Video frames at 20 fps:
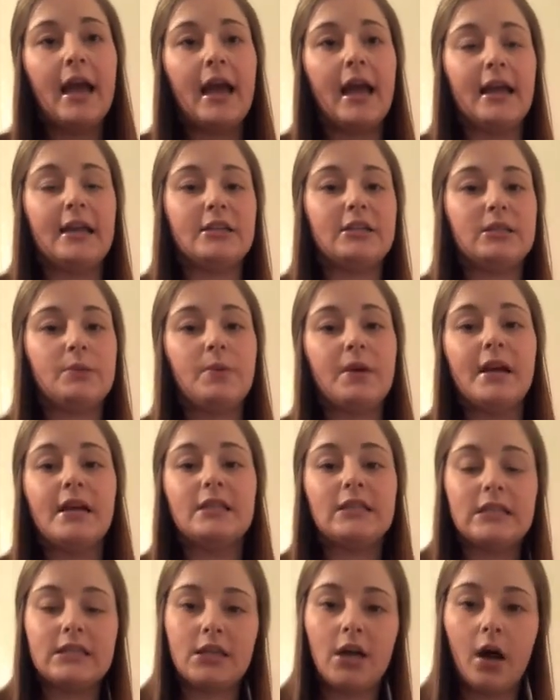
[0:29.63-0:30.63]
And just because
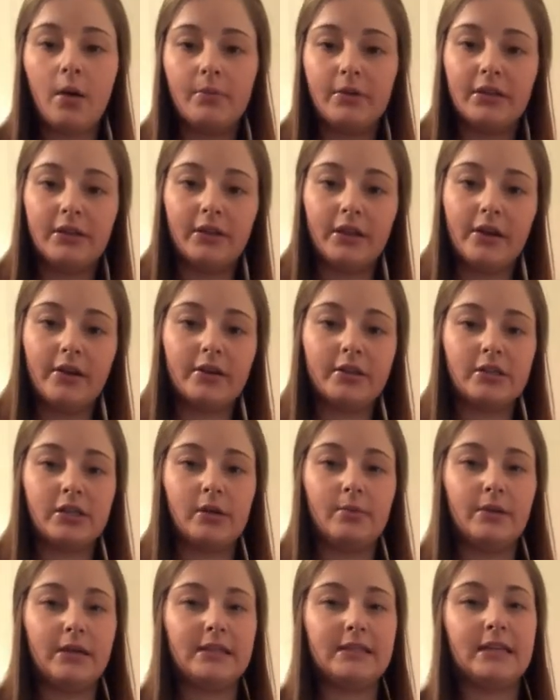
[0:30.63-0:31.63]
it's common in the lower
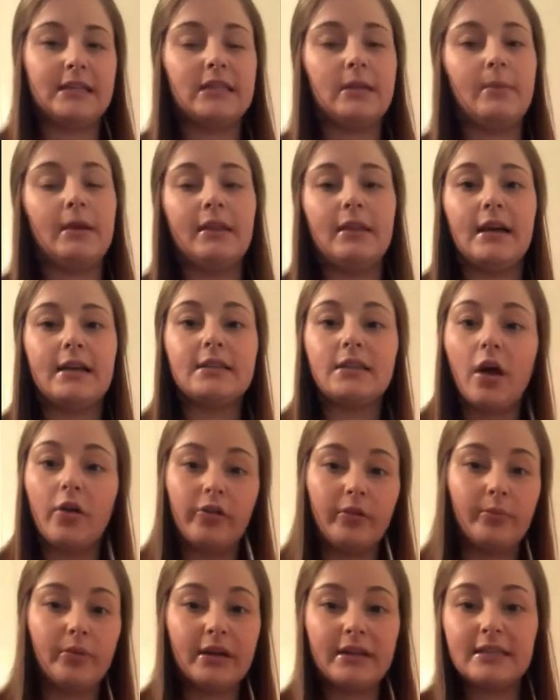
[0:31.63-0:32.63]
extremities doesn't mean that's the only
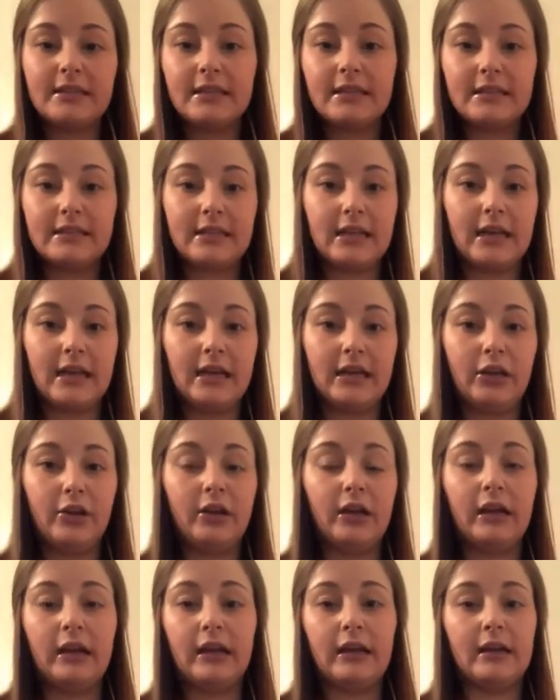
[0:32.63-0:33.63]
place it's seen. You
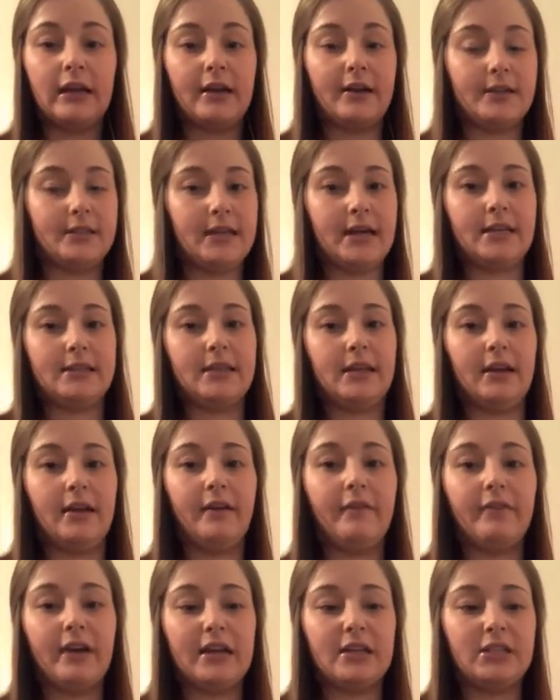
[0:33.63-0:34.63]
can get necrotizing
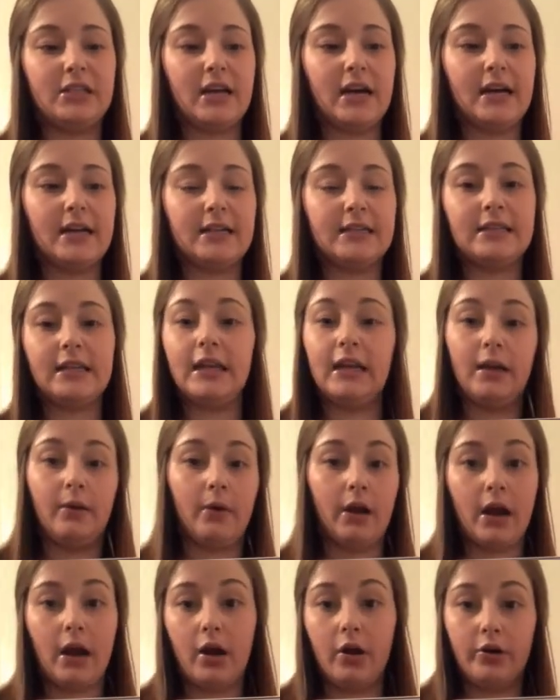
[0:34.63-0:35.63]
fasciitis
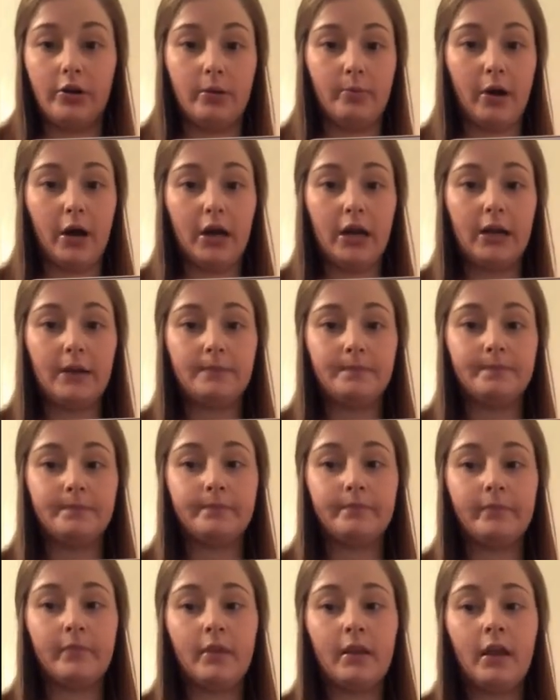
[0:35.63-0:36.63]
anywhere on your body.
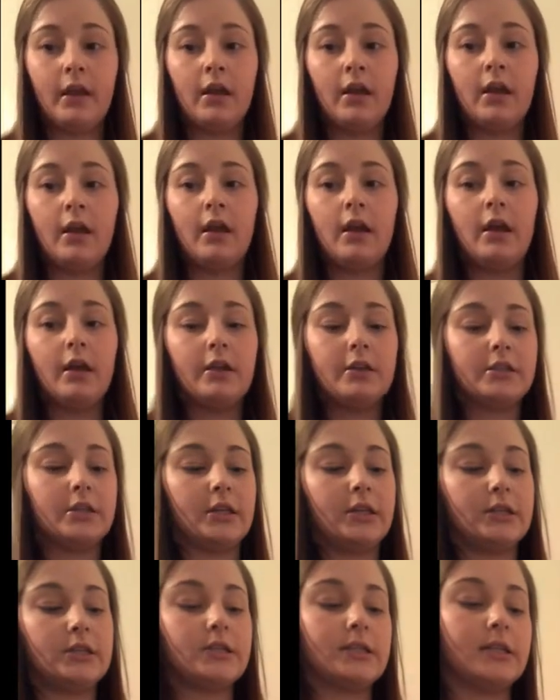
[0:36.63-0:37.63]
So
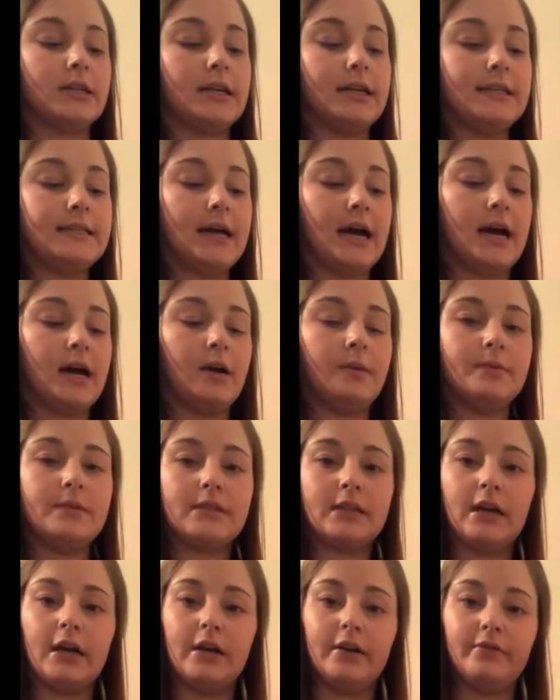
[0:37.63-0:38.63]
there's 3 types
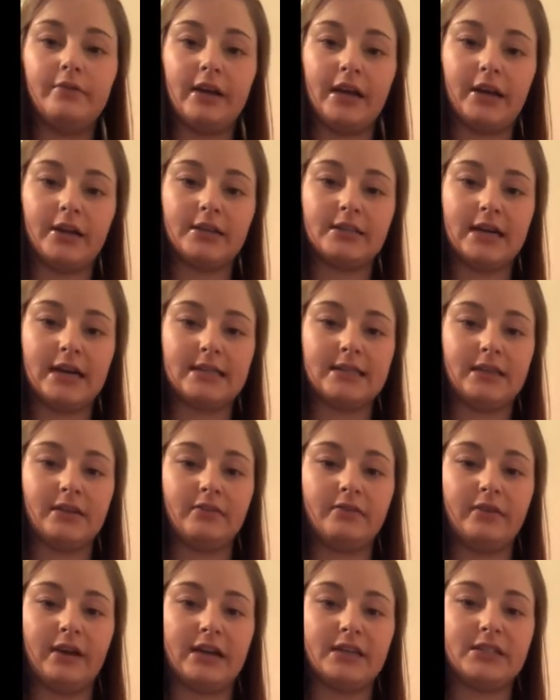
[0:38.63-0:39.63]
of necrotizing
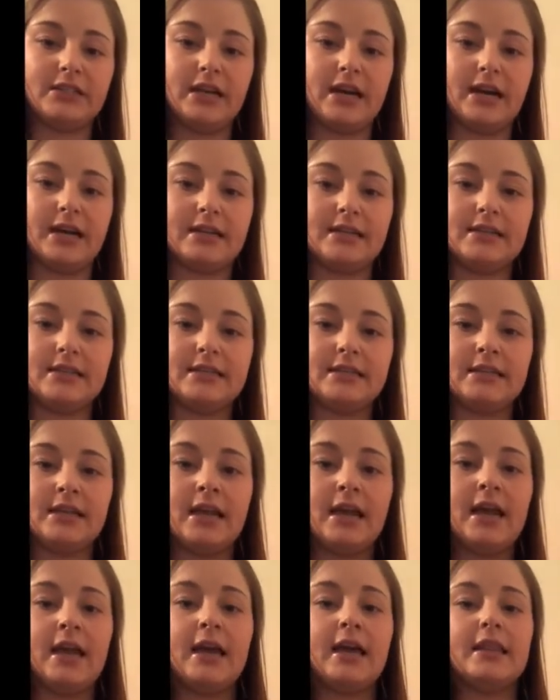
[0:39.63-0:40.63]
fasciitis.
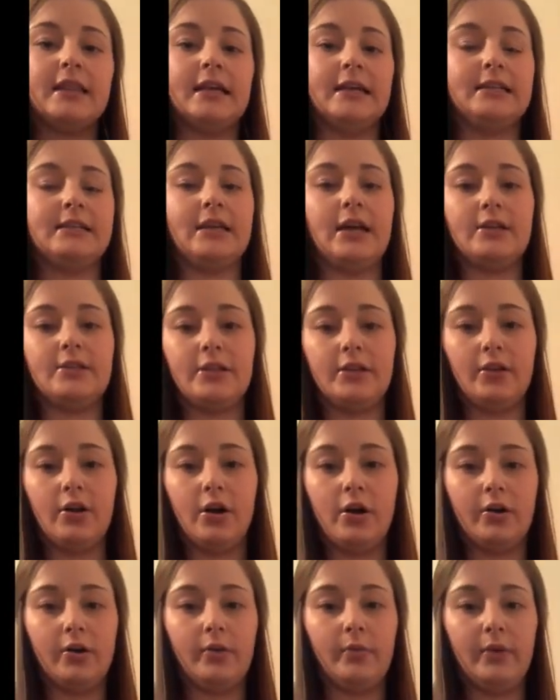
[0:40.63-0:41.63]
This goes
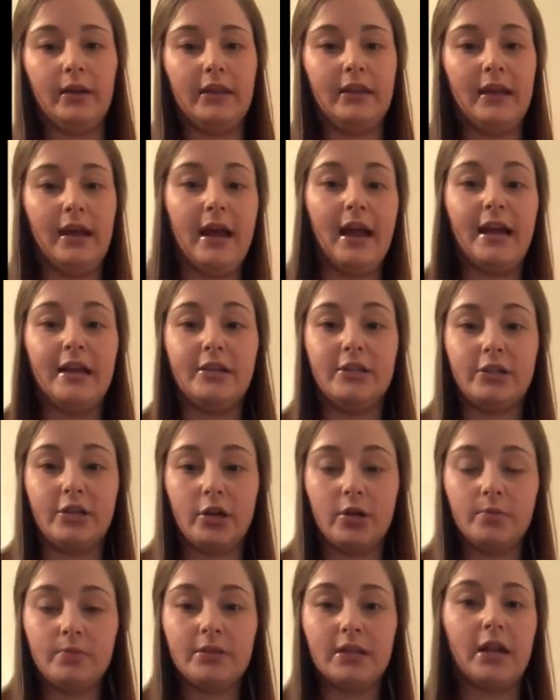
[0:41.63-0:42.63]
along with the age
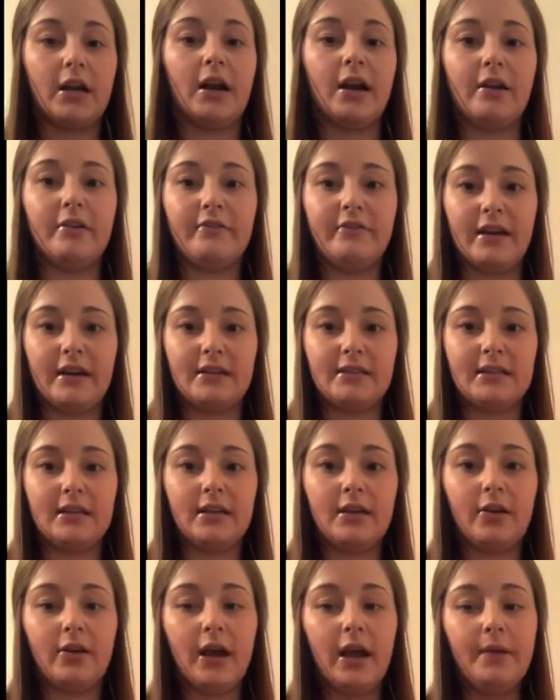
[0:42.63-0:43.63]
groups that are affected,
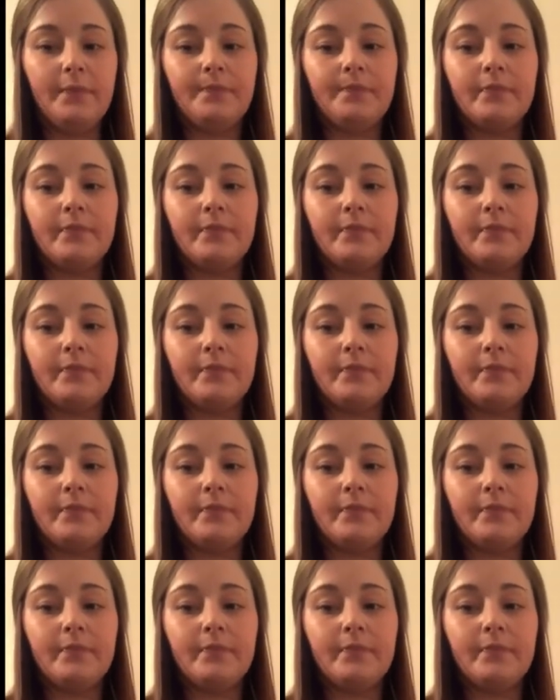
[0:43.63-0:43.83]
okay?